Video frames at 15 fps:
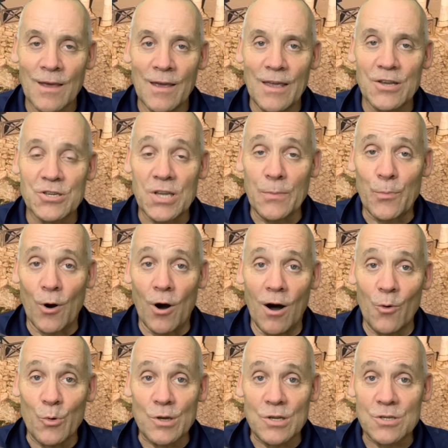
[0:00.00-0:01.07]
You see,
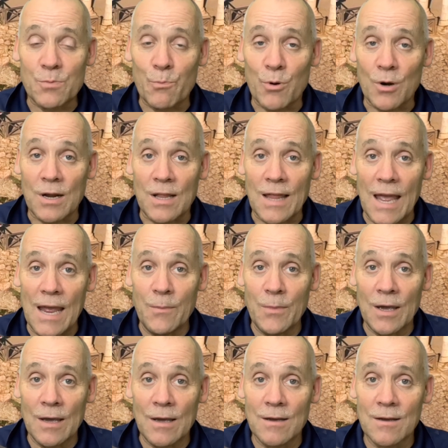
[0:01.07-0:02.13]
Paul was
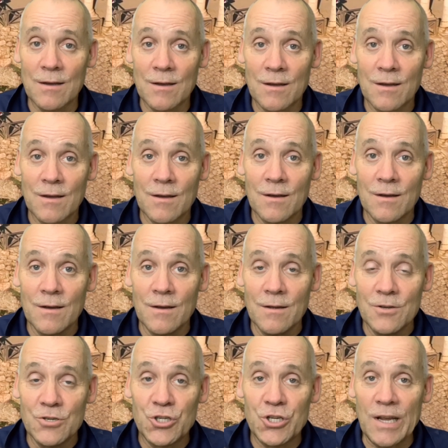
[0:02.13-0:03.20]
proclaiming
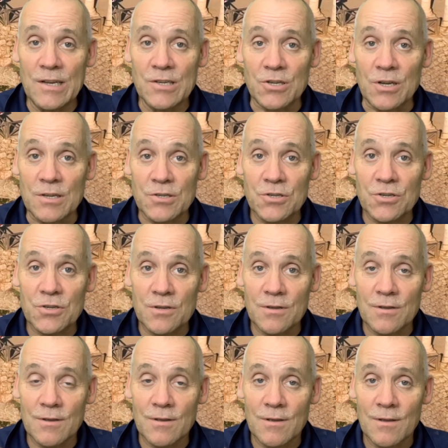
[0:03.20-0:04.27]
Jesus
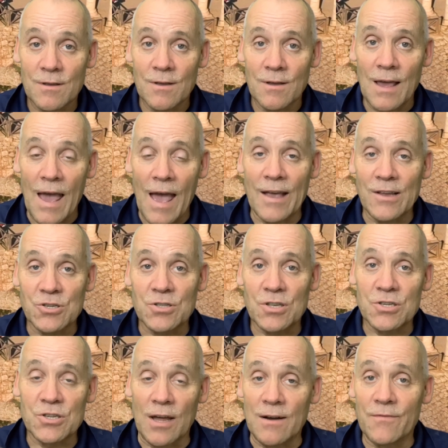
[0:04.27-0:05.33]
as the
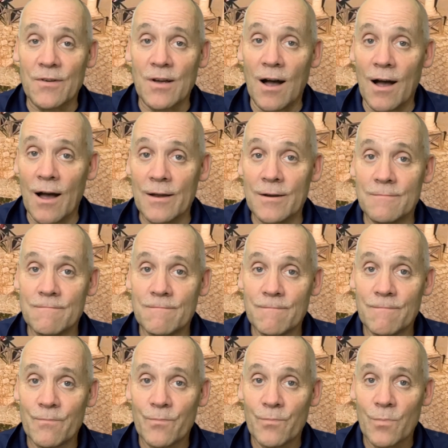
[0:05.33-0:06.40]
Son of God,
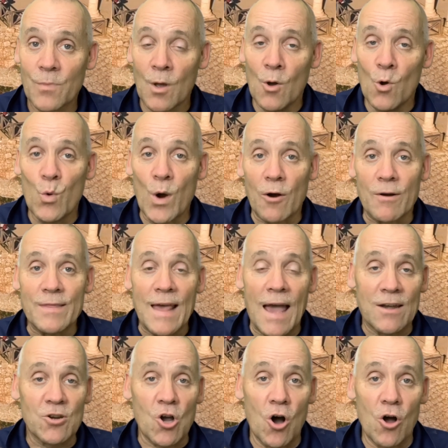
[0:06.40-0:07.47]
where in
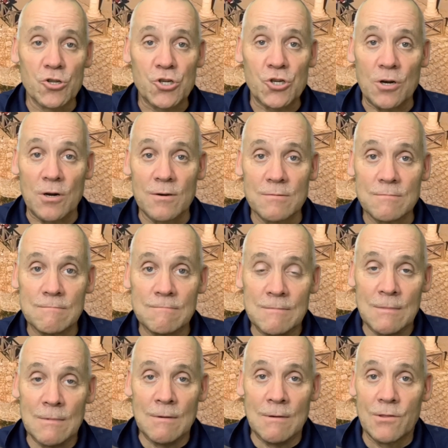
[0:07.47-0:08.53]
that culture,
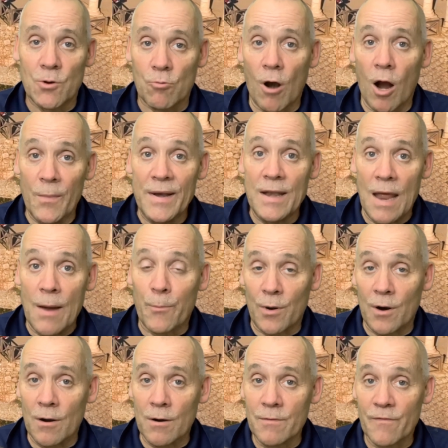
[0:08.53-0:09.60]
the Roman
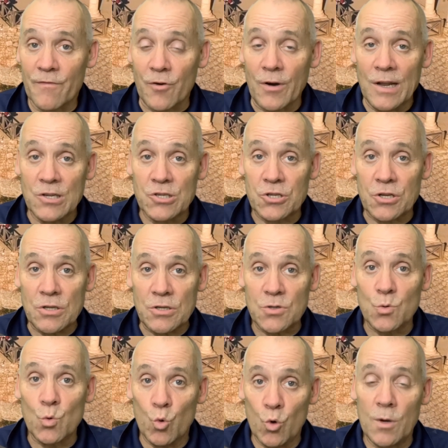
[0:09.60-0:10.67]
emperor, for instance,
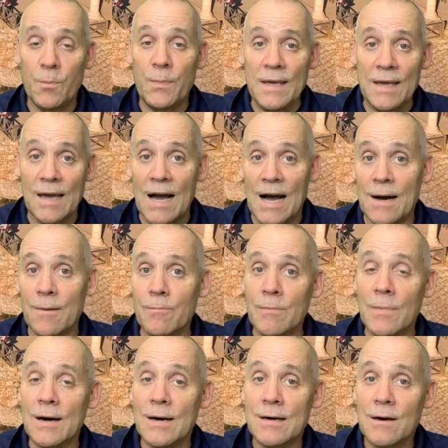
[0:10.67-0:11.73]
would
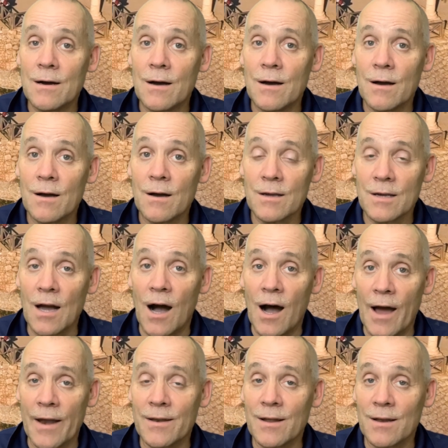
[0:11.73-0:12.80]
become
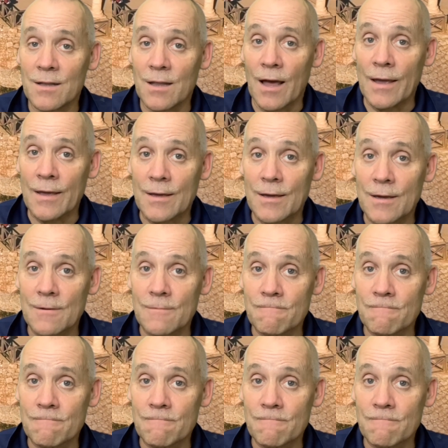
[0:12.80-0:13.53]
God-like.